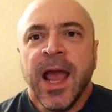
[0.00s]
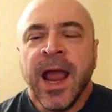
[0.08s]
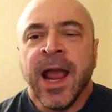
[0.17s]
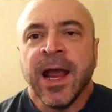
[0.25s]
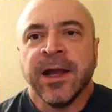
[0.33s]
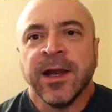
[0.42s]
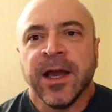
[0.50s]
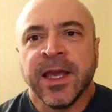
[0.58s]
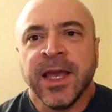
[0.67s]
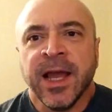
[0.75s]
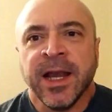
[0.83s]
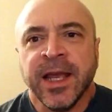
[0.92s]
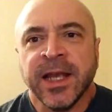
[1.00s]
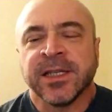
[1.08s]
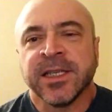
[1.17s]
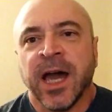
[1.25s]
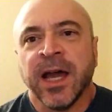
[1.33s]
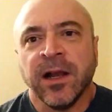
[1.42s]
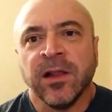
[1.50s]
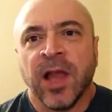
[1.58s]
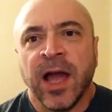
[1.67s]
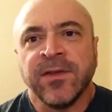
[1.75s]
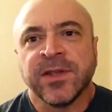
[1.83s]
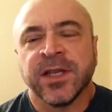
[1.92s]
And again, it's not a
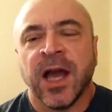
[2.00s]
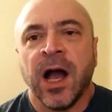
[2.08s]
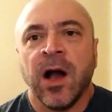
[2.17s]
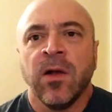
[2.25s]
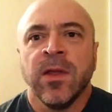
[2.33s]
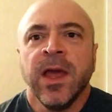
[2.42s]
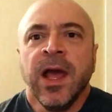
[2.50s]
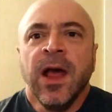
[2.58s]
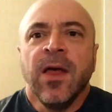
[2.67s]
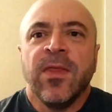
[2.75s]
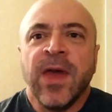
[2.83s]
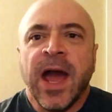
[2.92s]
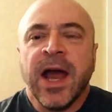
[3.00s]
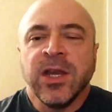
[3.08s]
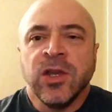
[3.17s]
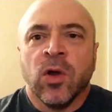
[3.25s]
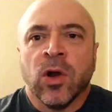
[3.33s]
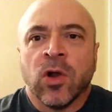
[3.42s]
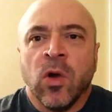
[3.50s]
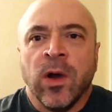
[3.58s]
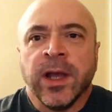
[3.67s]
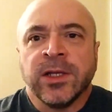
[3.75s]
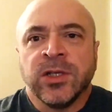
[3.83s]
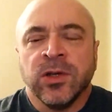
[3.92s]
lifestyle that you're
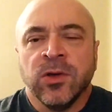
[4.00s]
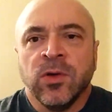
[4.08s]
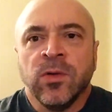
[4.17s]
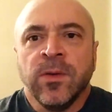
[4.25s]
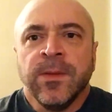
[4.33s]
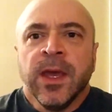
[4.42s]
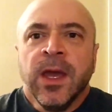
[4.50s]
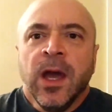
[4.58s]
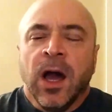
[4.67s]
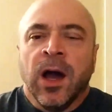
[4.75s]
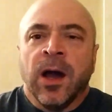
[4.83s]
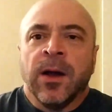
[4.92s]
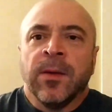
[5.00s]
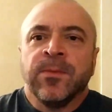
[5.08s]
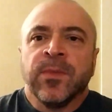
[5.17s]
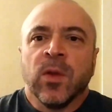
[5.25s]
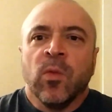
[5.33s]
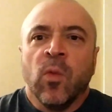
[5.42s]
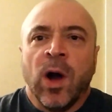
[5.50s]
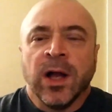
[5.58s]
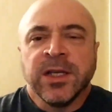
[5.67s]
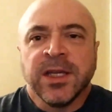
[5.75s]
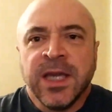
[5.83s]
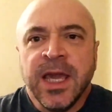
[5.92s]
going to um,
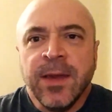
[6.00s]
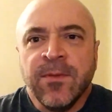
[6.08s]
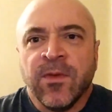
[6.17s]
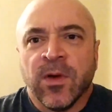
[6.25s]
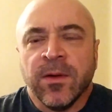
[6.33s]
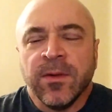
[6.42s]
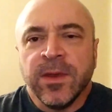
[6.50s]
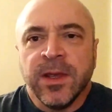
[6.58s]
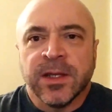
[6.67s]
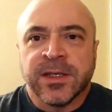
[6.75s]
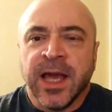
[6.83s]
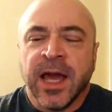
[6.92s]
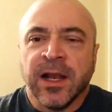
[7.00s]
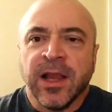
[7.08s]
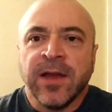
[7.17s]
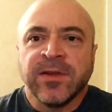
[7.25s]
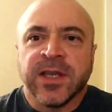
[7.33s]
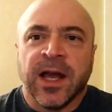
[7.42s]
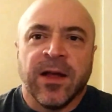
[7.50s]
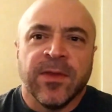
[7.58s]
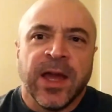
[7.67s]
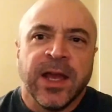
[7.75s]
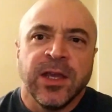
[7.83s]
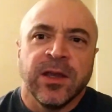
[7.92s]
want to keep for, it's not a lifestyle
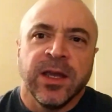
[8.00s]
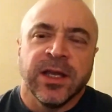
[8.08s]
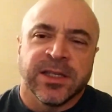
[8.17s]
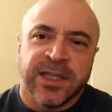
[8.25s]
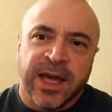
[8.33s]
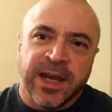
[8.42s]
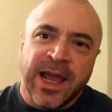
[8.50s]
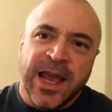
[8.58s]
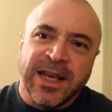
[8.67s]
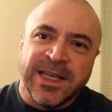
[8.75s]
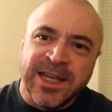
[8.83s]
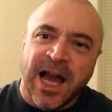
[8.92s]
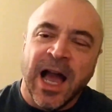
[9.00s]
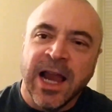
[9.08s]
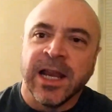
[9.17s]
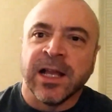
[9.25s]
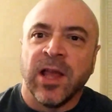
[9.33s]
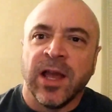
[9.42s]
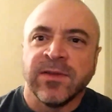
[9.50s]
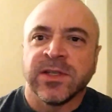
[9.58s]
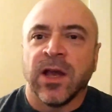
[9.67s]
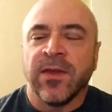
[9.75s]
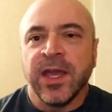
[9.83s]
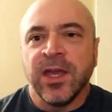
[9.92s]
that, it's not a dieting
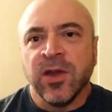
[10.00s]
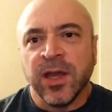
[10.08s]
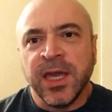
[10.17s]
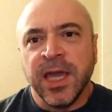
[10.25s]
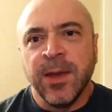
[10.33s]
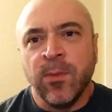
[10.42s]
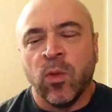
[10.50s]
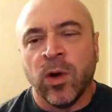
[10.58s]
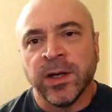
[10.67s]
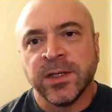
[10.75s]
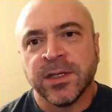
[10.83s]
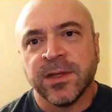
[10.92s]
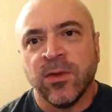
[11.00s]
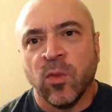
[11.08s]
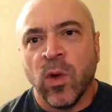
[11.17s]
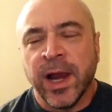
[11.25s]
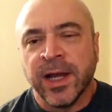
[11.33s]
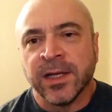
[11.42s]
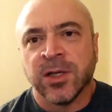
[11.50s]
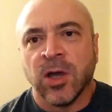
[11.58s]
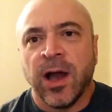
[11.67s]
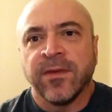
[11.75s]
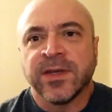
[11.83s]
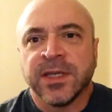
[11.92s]
lifestyle that you can keep once the weight is off.